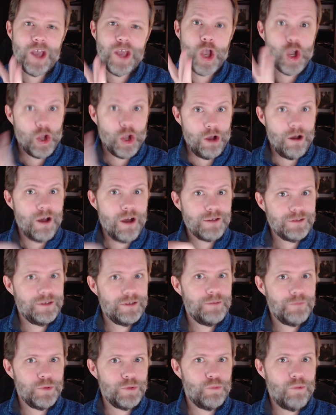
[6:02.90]
cause
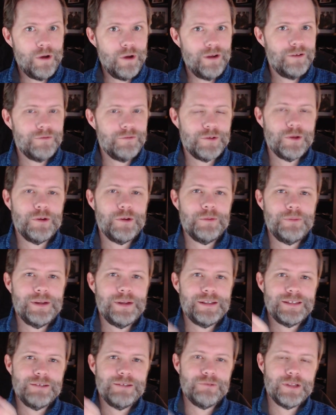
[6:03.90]
number one of
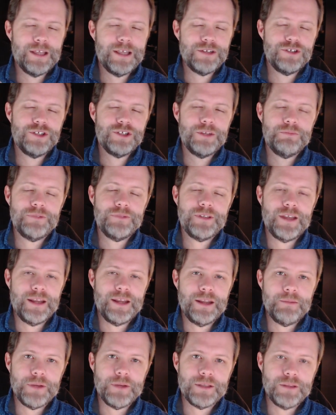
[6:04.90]
codependency, relationship
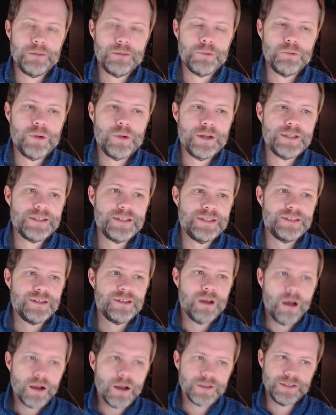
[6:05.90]
dynamic number one, is the
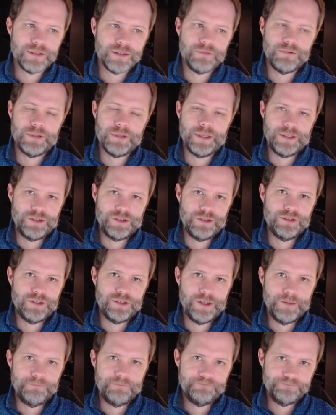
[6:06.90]
toxic
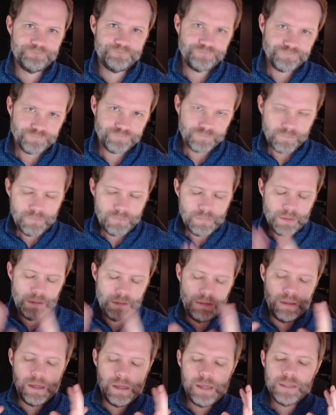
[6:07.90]
relationship.
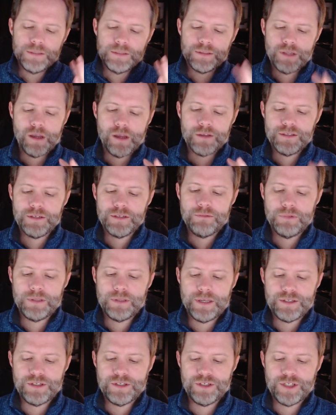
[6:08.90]
Toxic
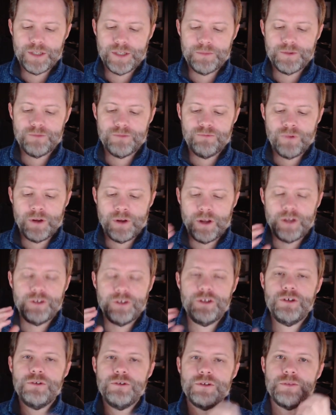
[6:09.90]
relationships run on
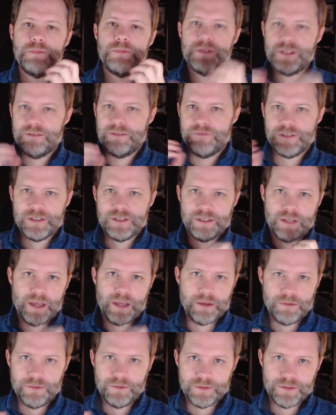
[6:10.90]
two specific
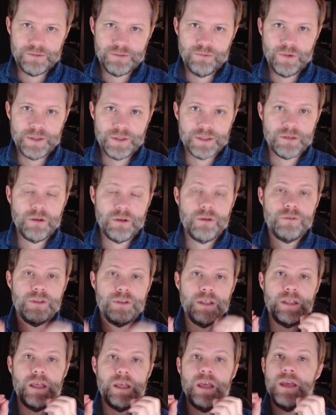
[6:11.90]
cycles. One's called
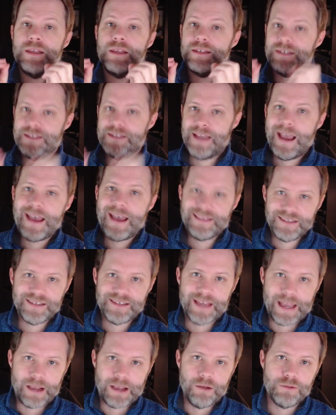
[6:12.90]
the SAD
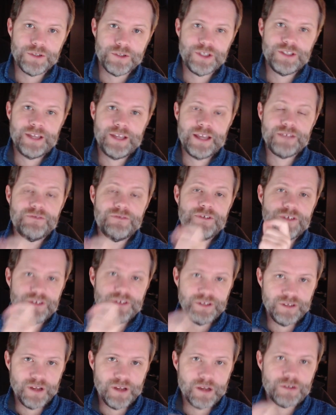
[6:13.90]
cycle, which stands for
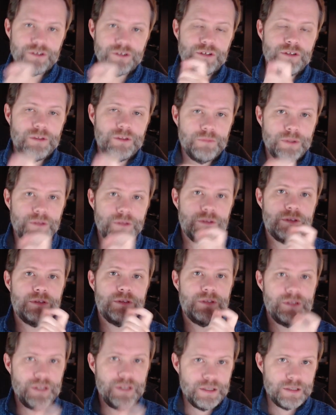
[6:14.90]
seduction, abuse,
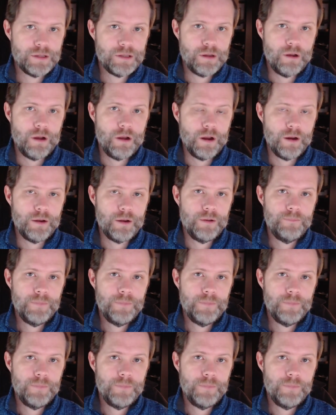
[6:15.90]
and discard.